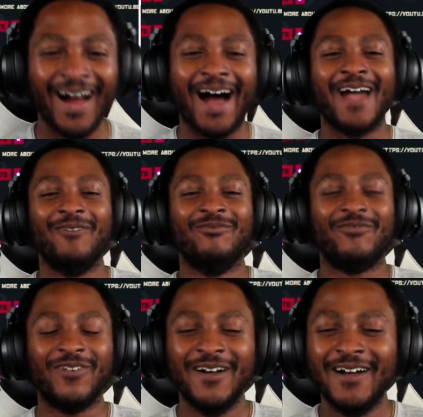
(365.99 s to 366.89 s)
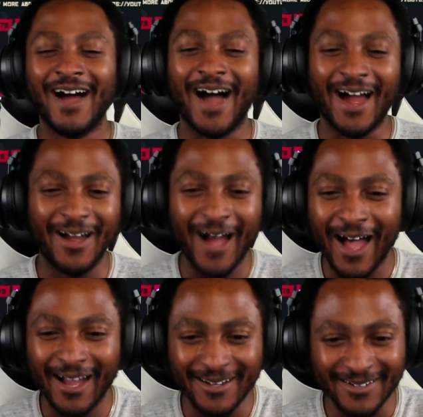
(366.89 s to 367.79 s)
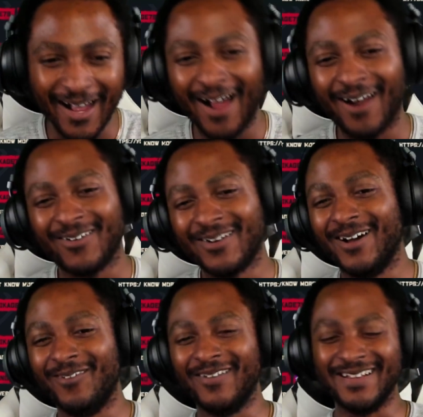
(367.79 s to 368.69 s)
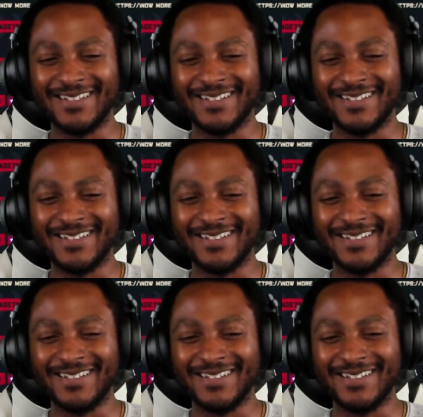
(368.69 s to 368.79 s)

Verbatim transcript: I am, I, I, I don't know, man.